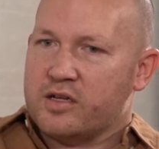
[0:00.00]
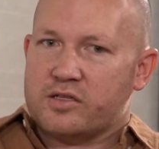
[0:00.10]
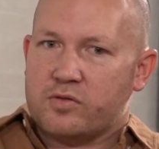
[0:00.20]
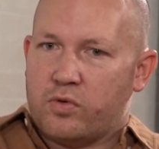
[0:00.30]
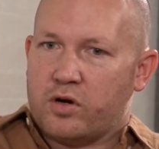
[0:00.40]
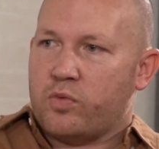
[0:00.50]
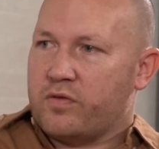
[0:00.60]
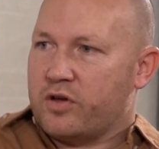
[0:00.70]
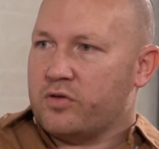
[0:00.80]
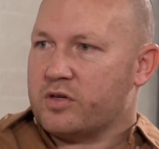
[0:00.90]
to work
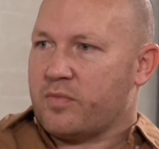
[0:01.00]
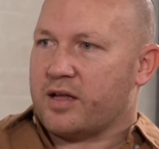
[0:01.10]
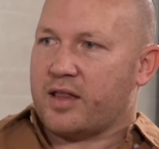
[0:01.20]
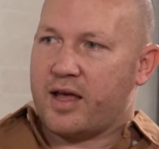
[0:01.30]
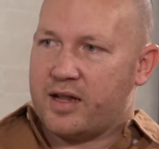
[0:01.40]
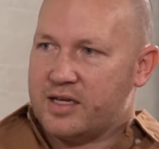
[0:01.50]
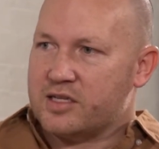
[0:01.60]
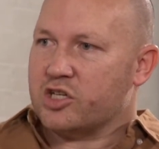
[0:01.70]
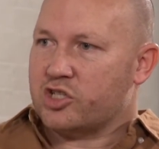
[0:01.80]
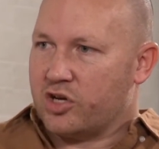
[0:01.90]
with you to make that an
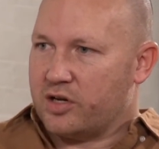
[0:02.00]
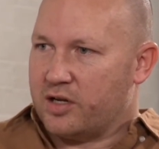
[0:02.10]
easier journey.